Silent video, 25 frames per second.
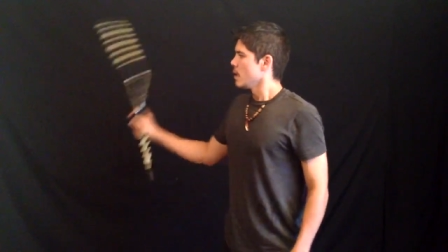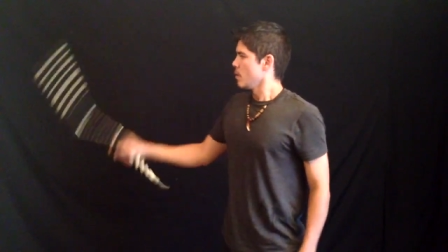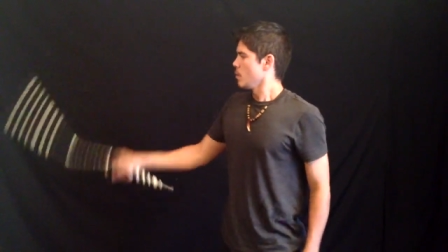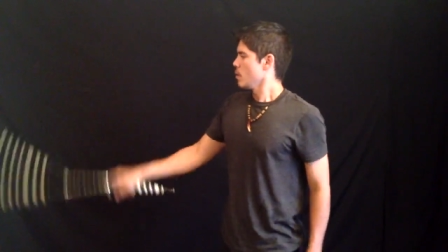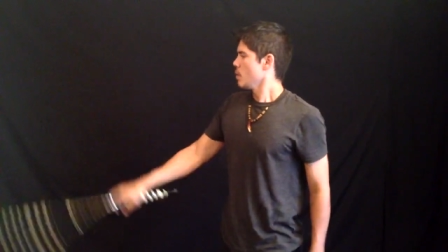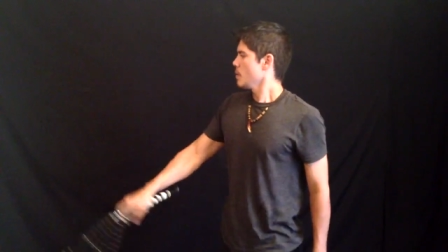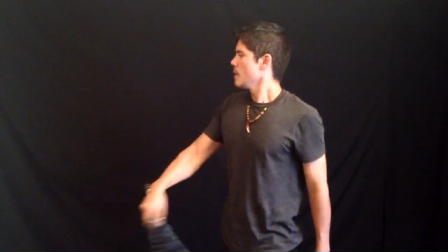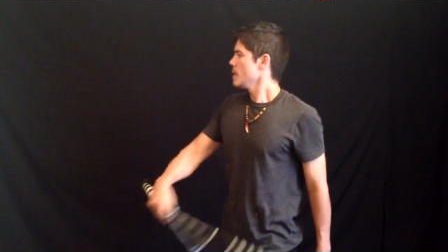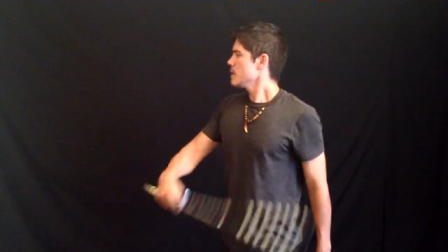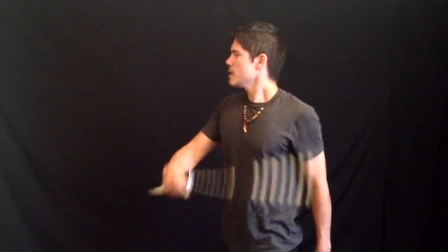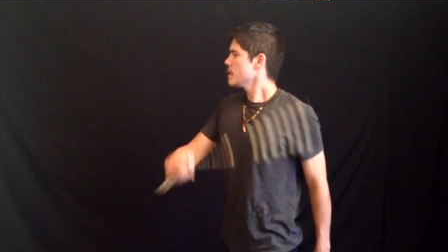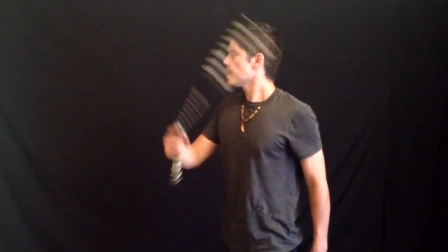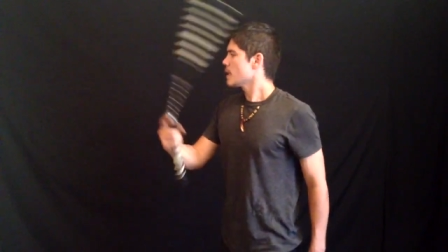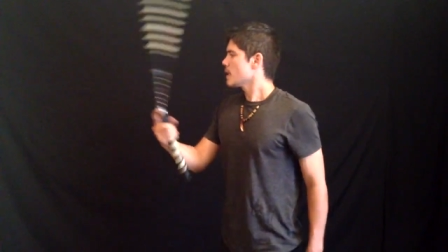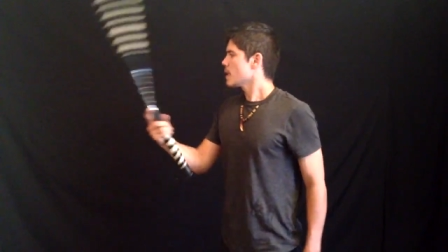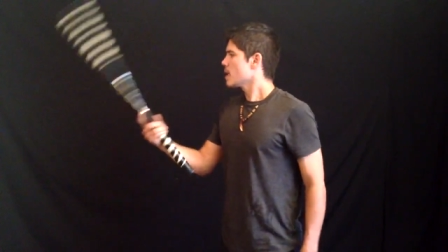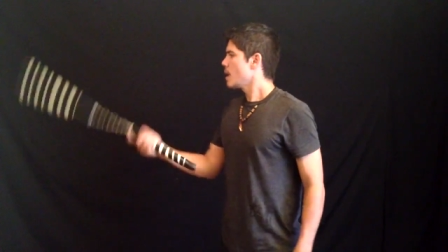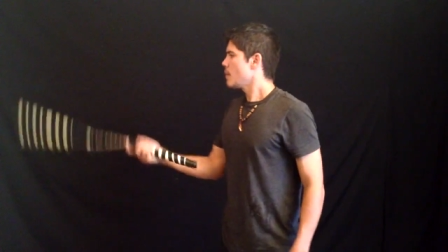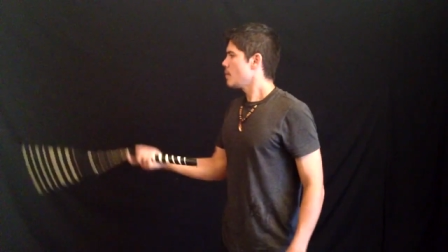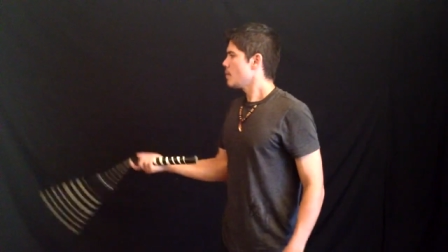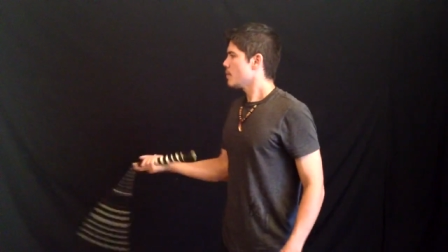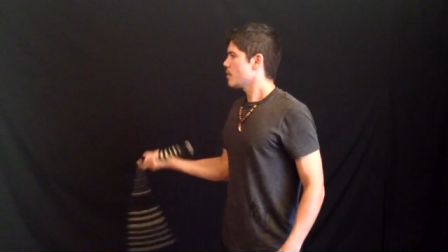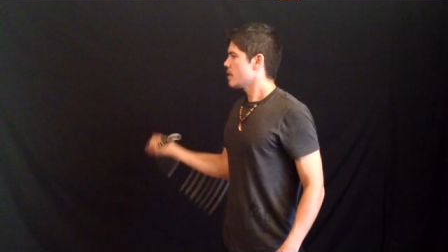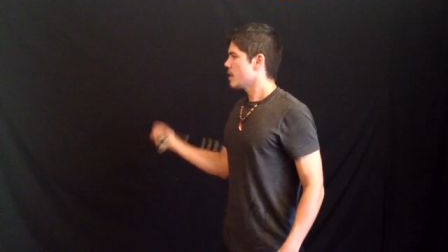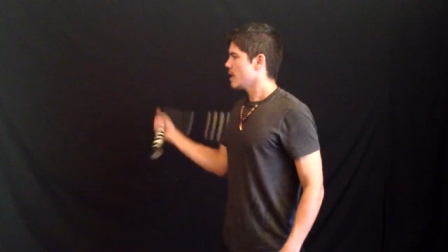We're missing a
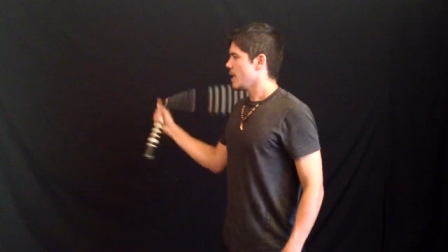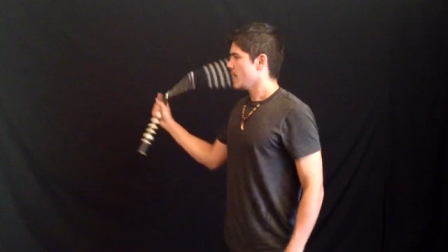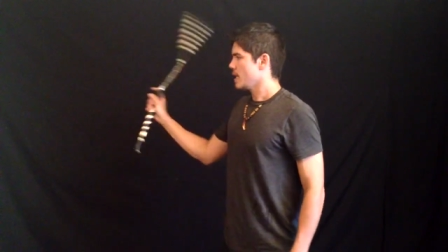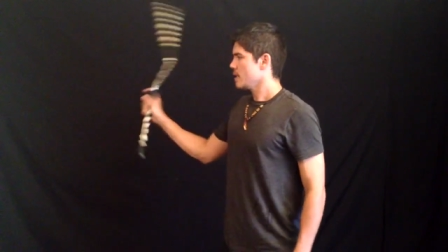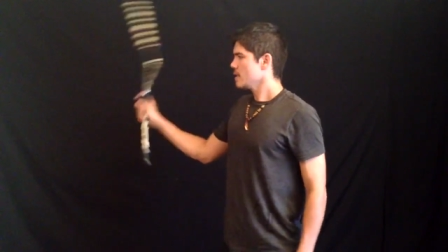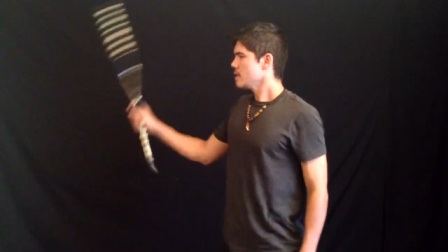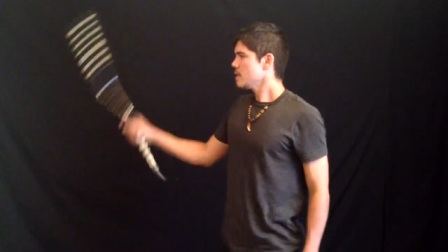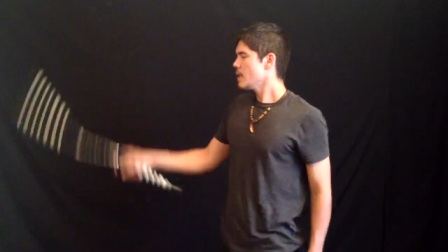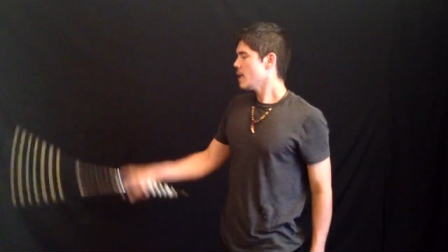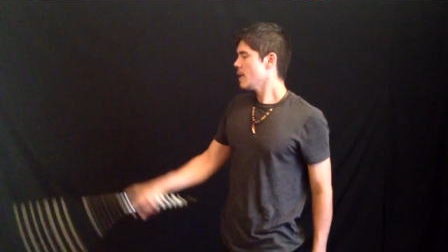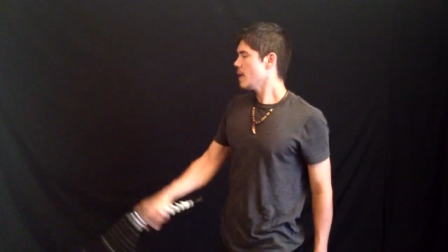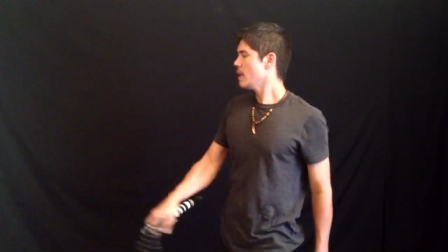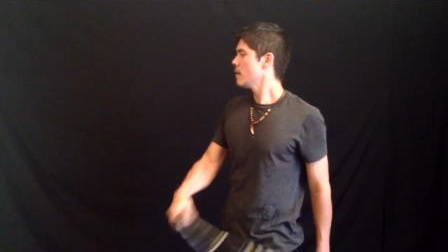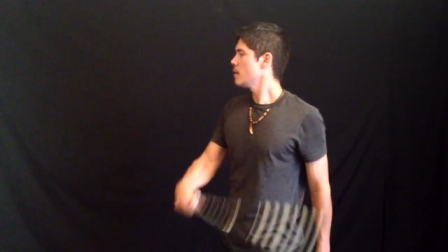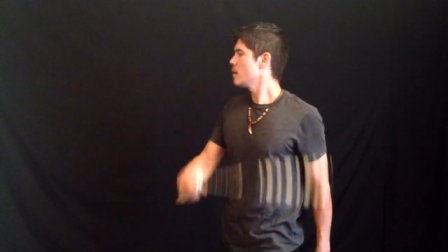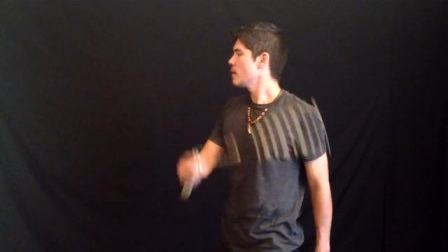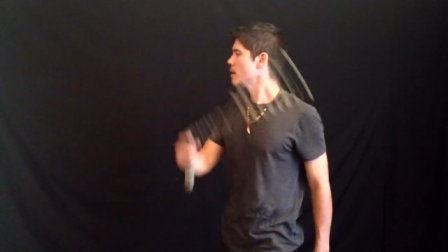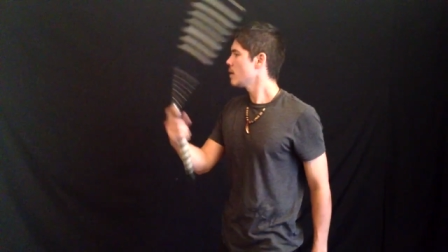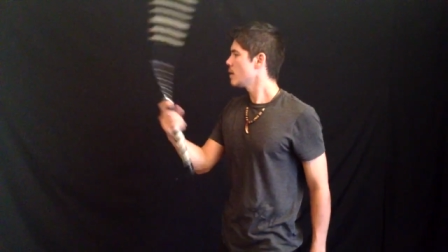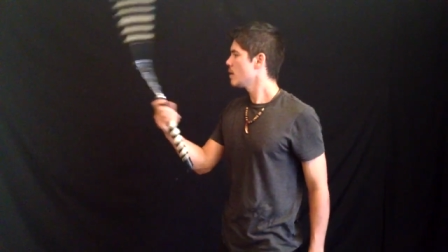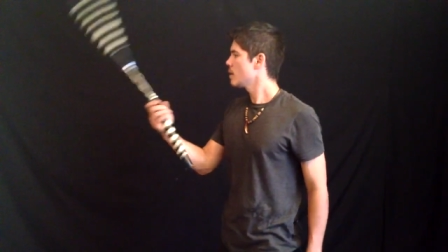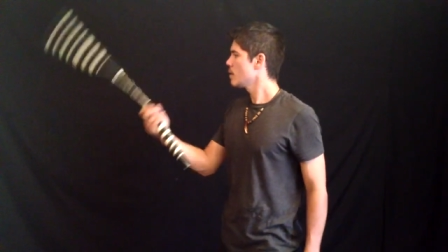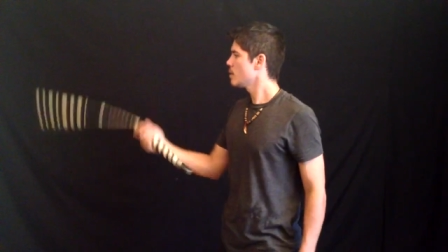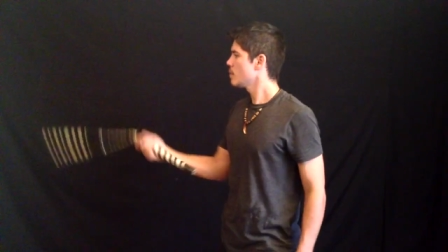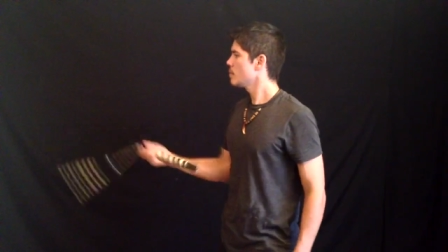couple things,
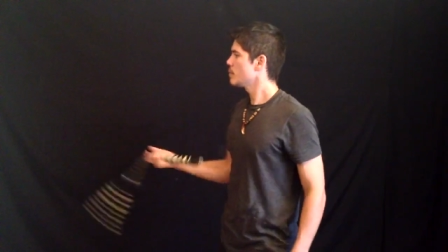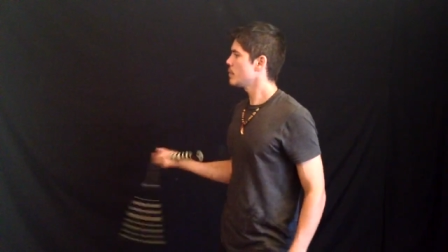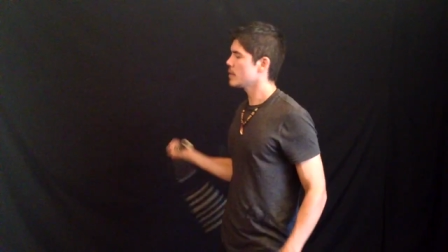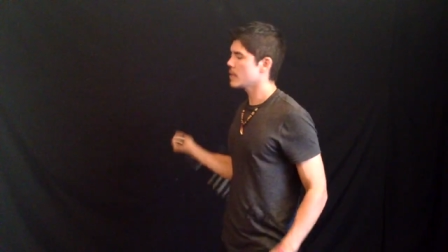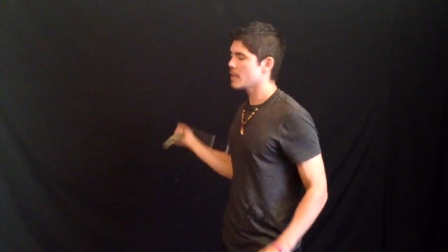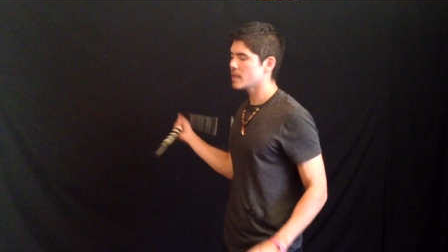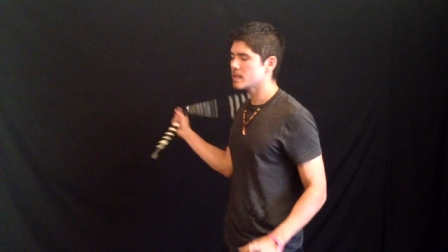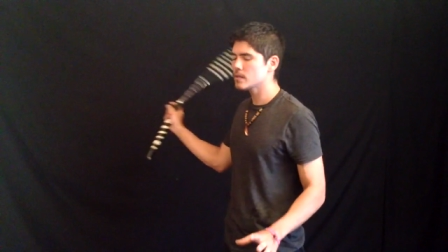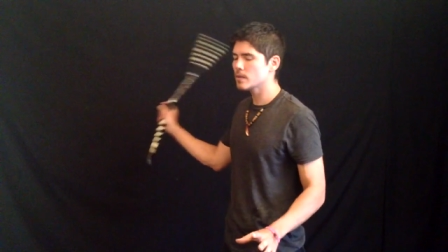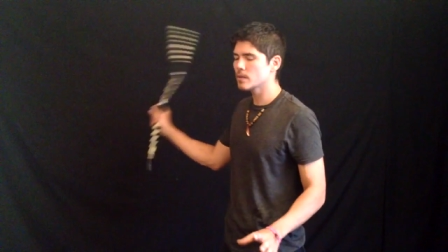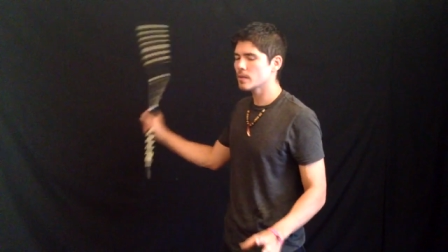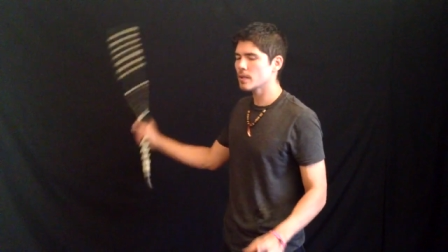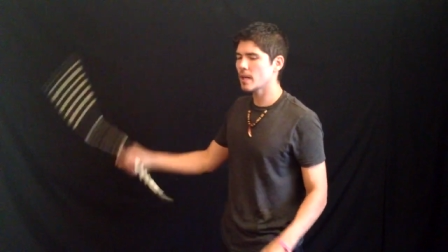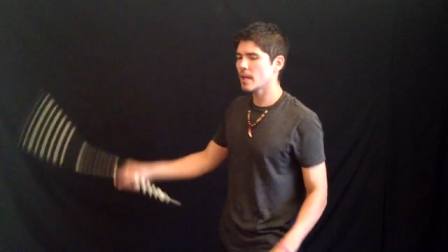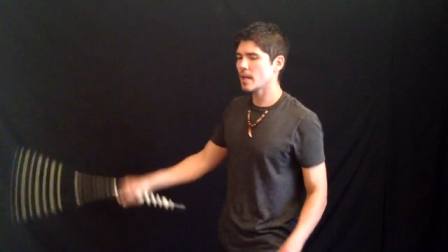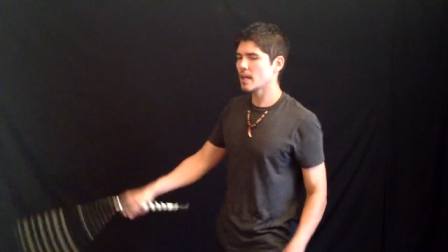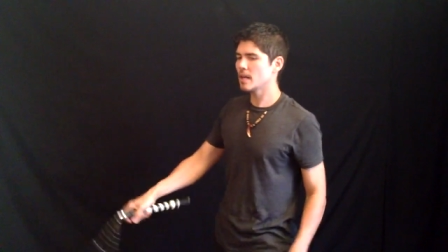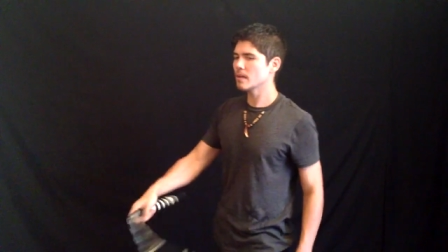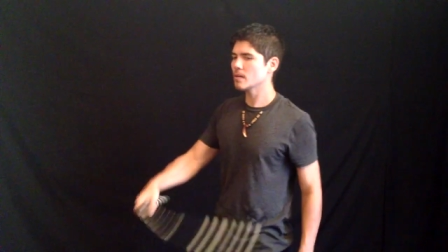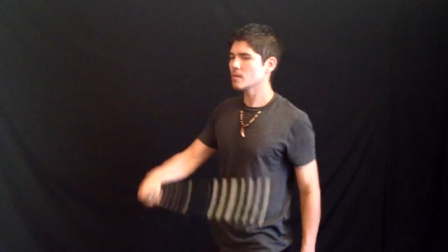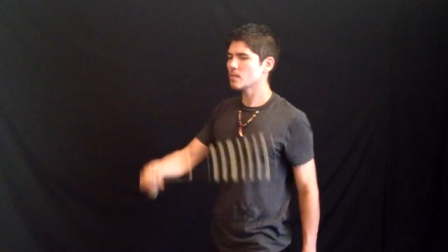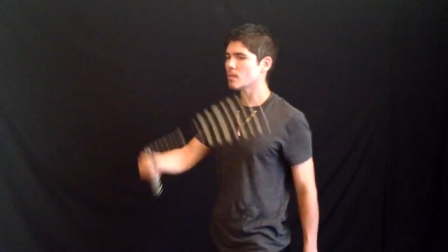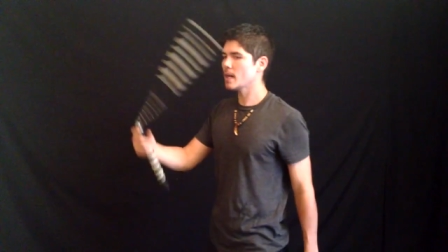but that's okay.